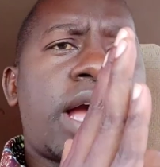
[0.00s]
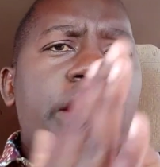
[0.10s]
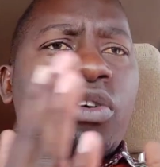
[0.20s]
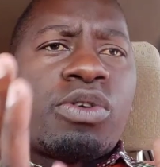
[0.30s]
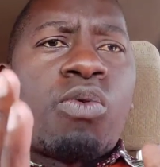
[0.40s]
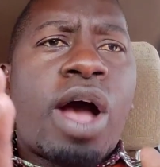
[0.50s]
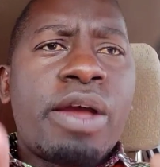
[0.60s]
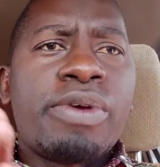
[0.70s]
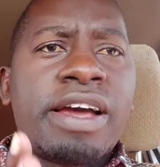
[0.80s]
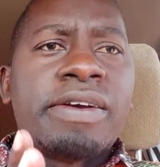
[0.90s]
I don't know
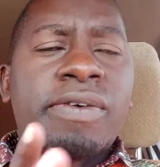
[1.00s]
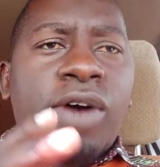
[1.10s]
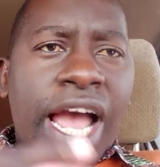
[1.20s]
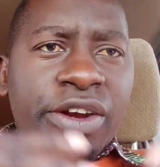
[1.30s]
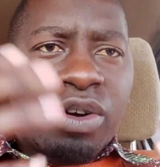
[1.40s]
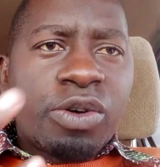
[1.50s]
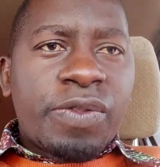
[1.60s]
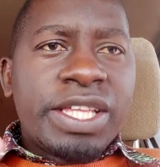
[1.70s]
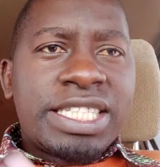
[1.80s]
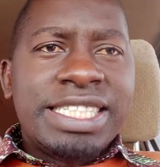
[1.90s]
why
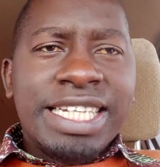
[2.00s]
this